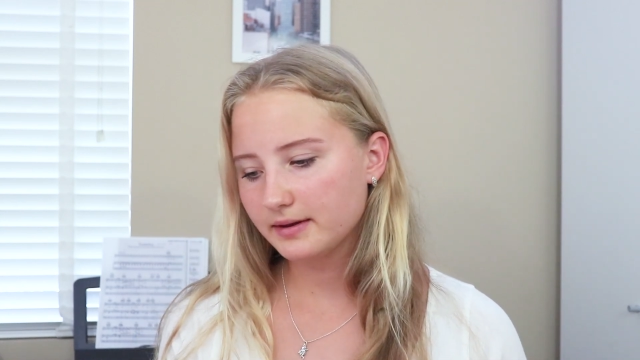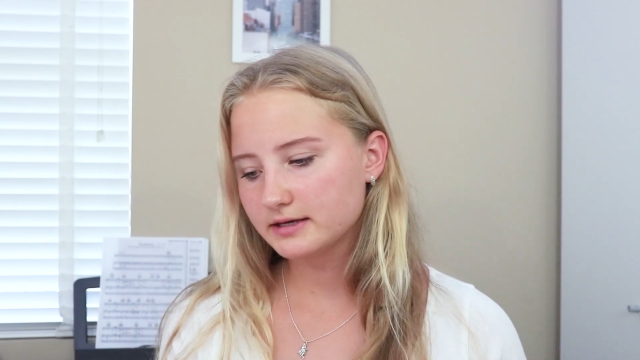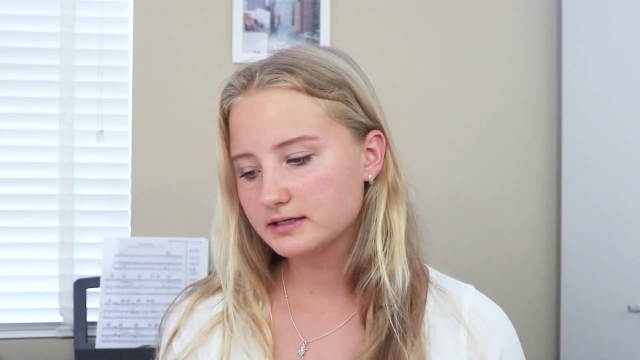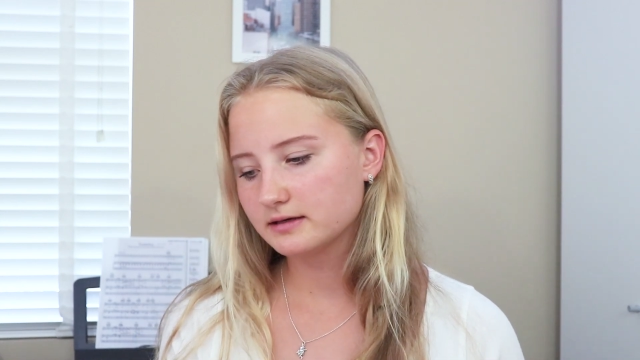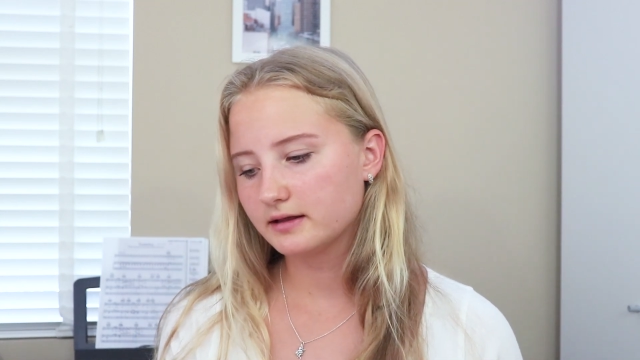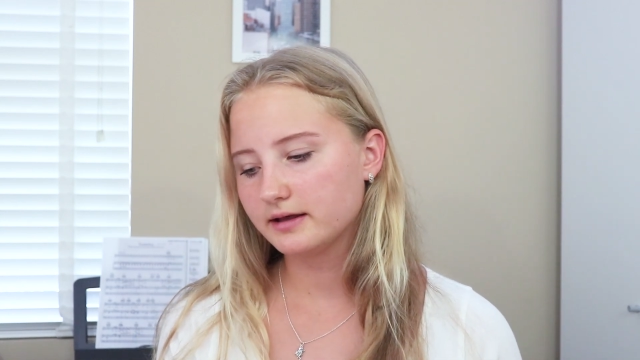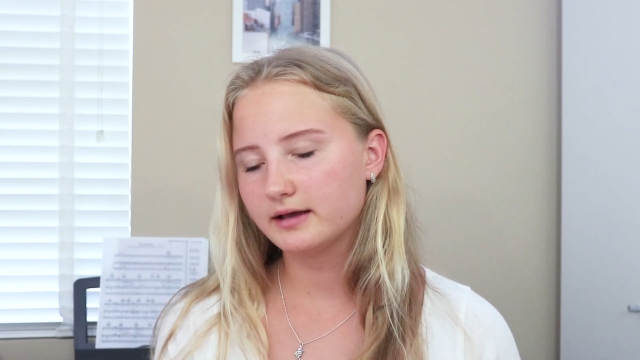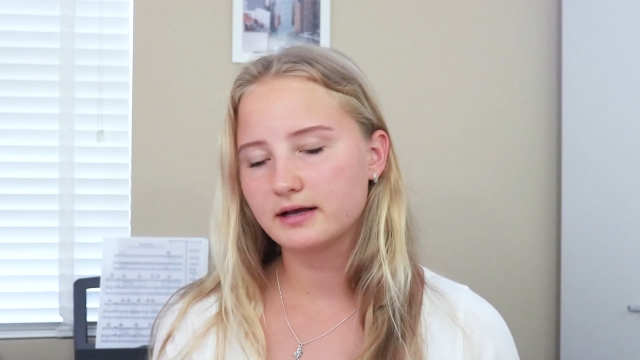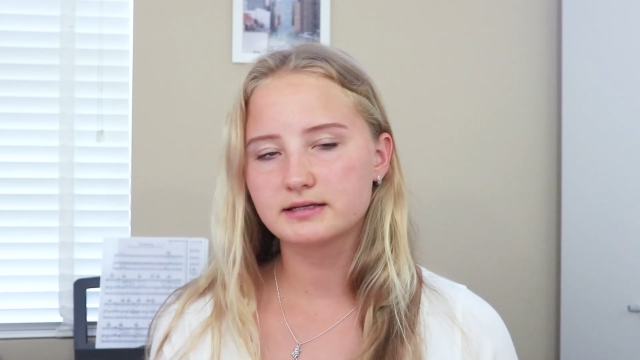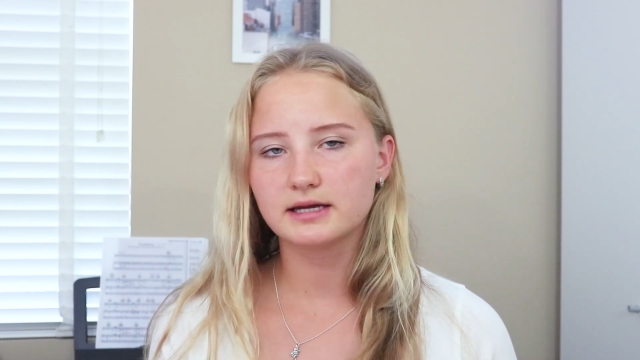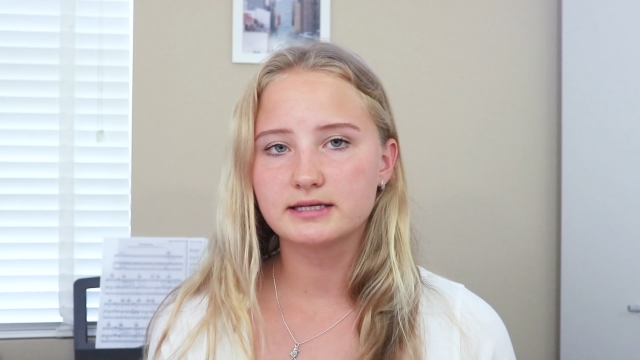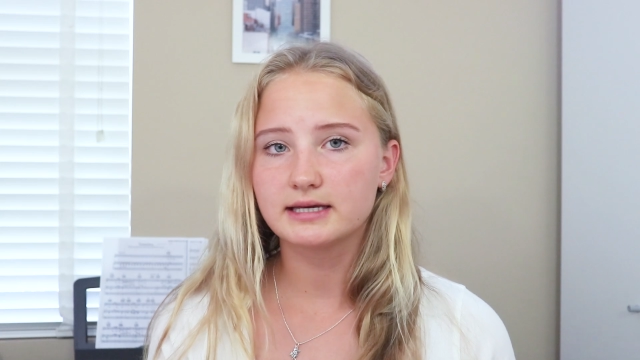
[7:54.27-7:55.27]
basically,
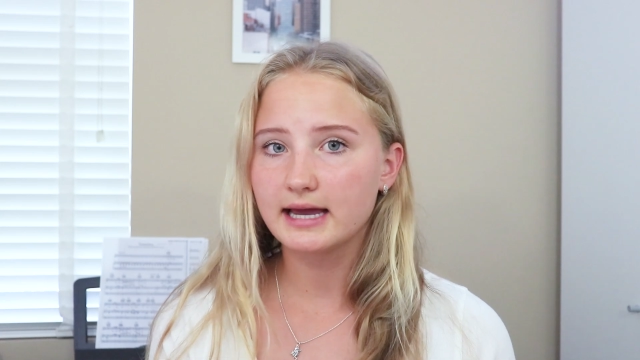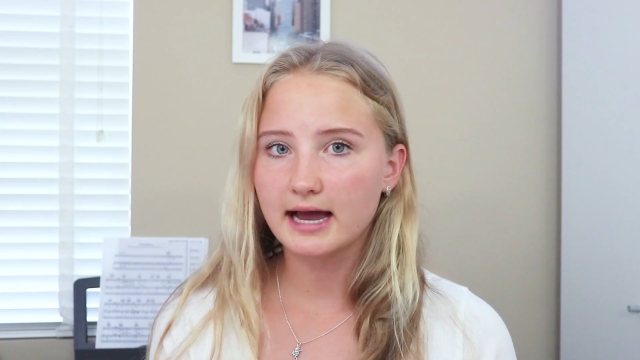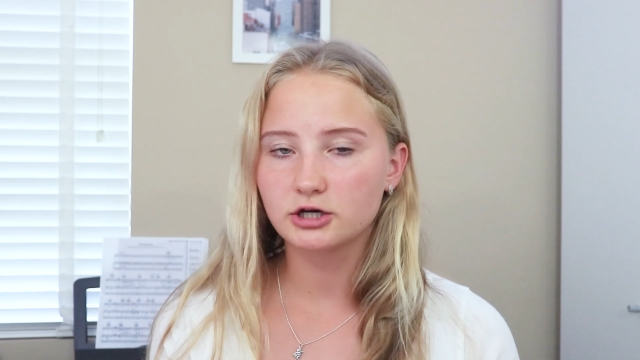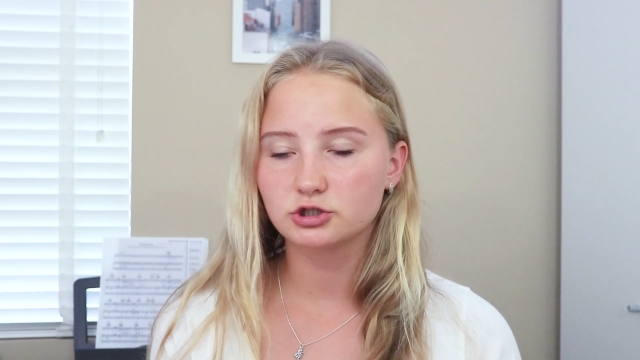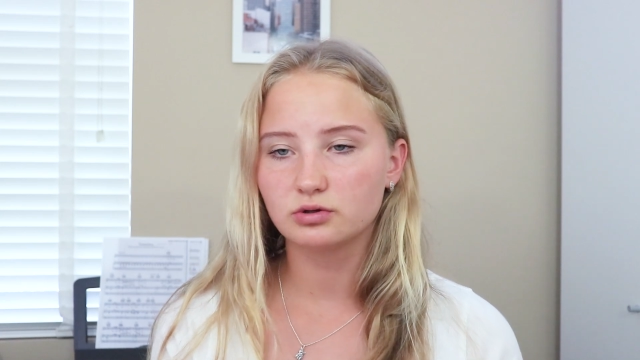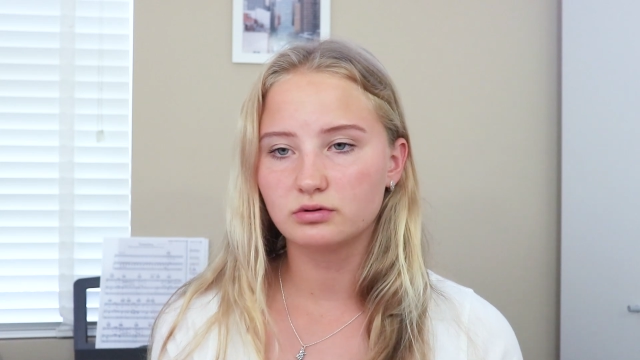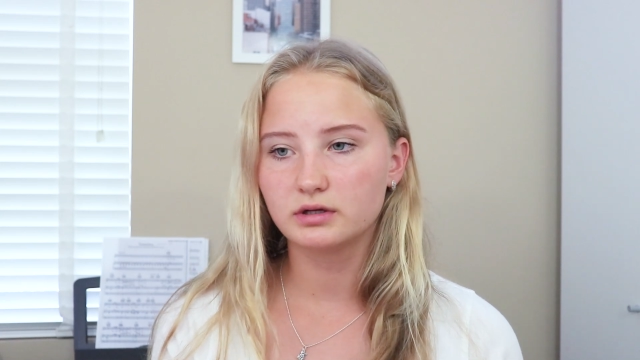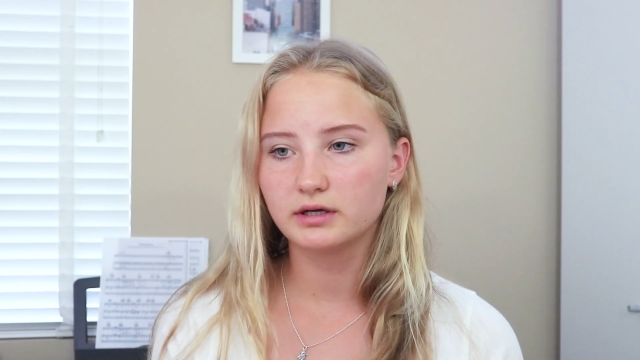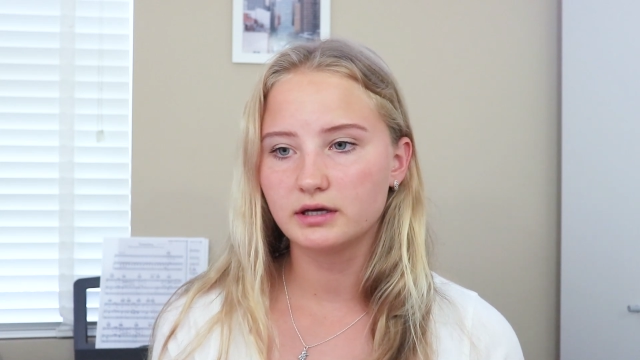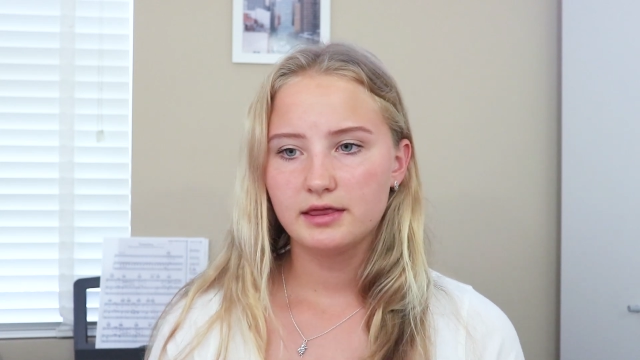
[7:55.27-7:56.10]
because I take cash only.